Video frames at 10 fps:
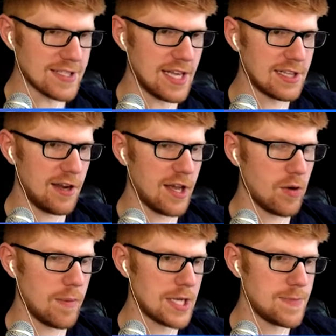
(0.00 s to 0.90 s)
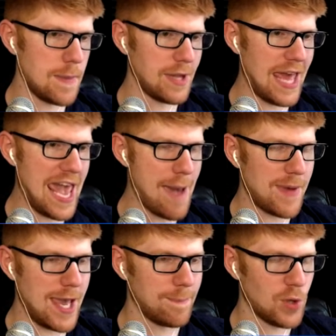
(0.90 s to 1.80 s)
like learning what makes people
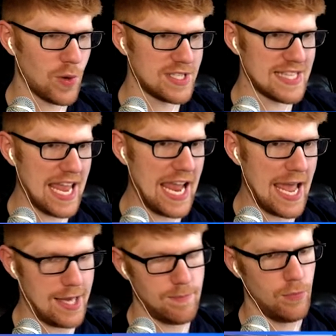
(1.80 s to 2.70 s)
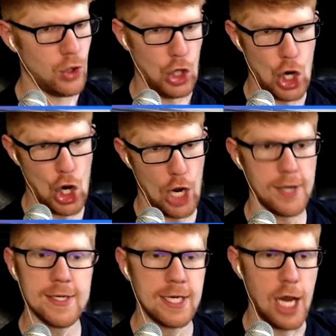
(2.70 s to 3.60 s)
happy or sad. Yeah.
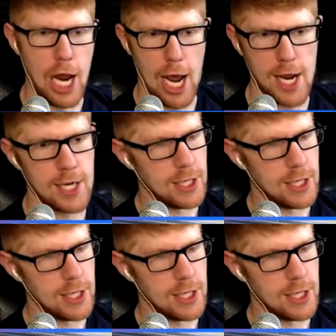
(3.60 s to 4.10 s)
Hey,